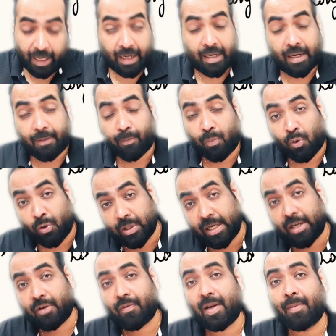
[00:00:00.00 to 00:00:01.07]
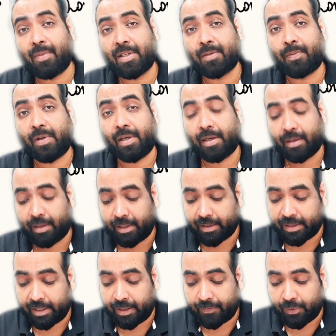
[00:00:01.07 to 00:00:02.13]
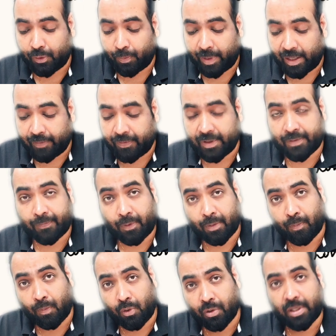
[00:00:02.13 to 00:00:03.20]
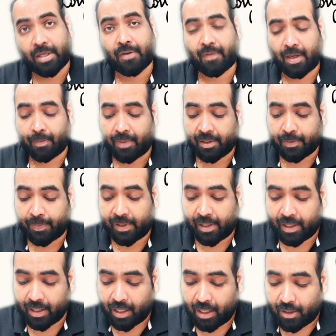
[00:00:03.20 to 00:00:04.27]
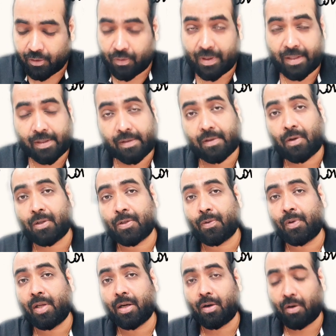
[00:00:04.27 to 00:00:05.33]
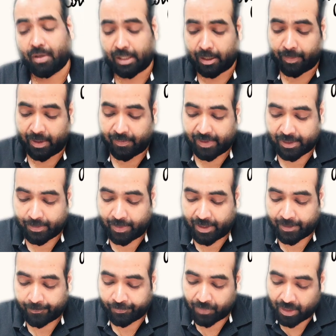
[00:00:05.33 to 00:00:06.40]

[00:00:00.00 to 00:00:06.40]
in more than 12 months period. This gives you benefits for more than 12 months period. So this is also your long term investment.